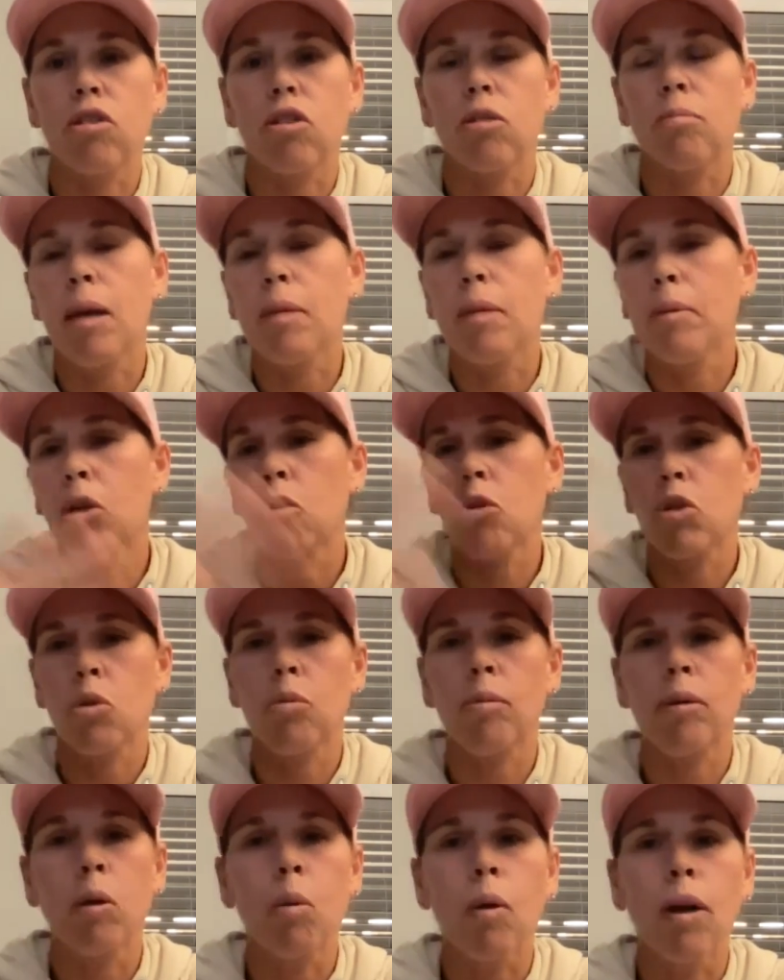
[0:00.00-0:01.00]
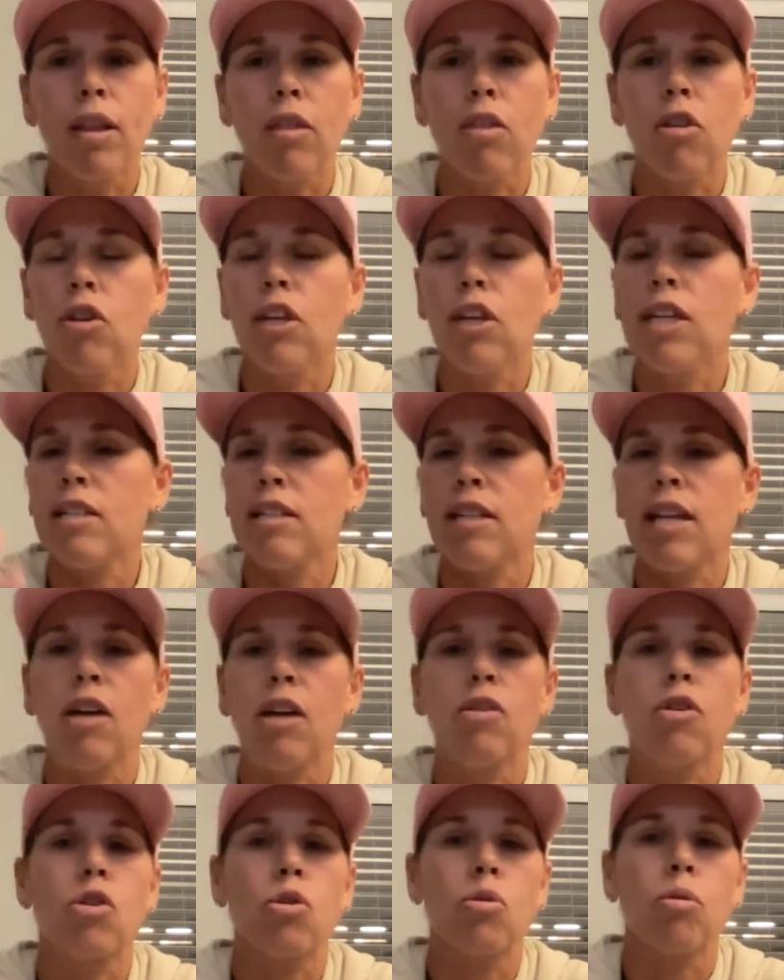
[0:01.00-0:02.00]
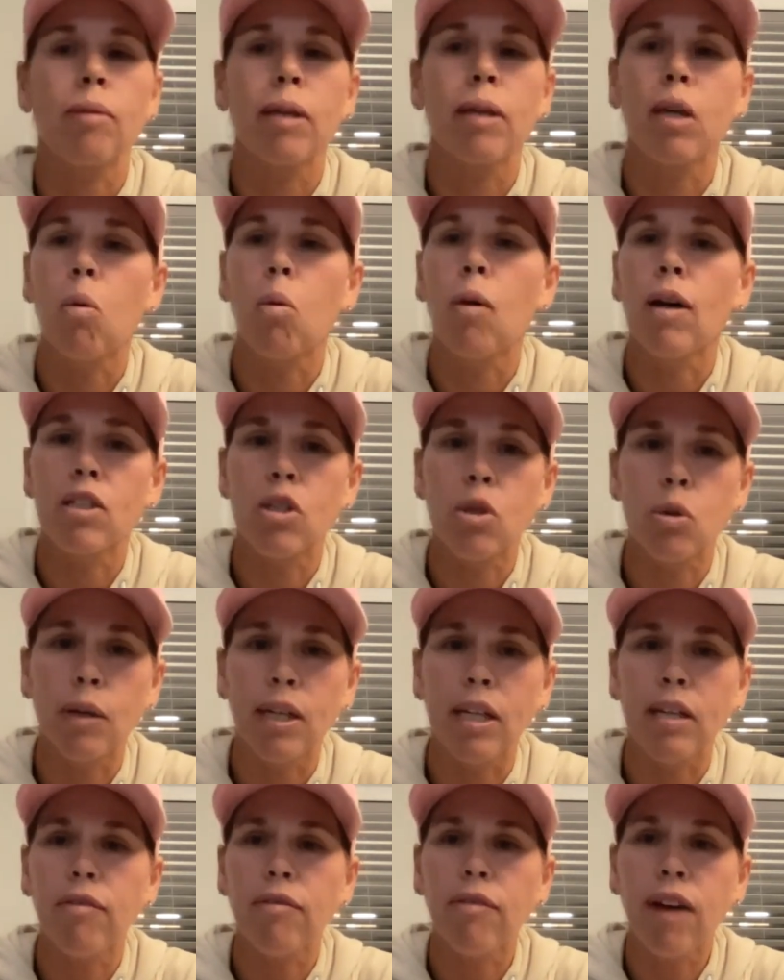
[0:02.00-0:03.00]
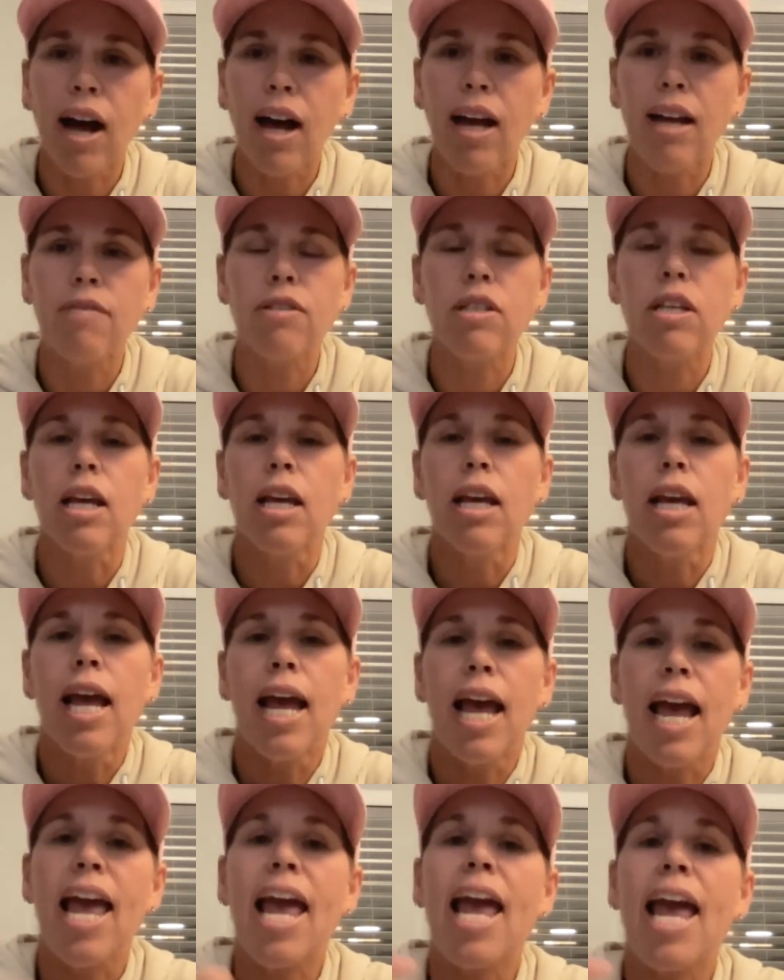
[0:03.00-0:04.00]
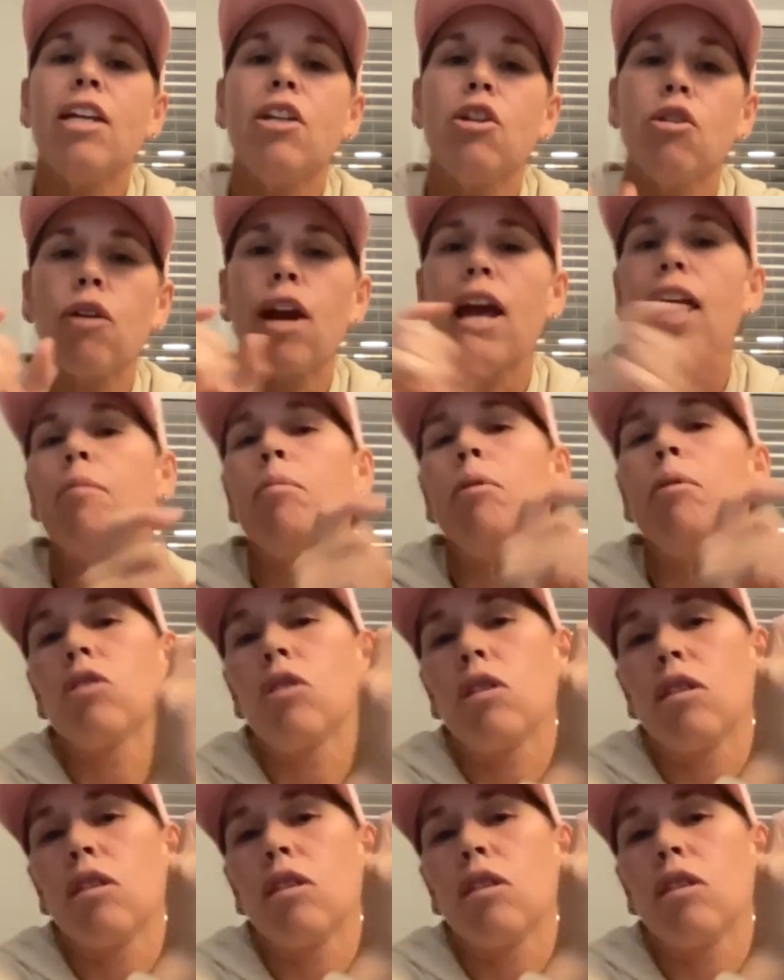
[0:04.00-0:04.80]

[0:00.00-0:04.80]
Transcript: So maybe you're swimming 130s, now you're swimming 125s, and you're able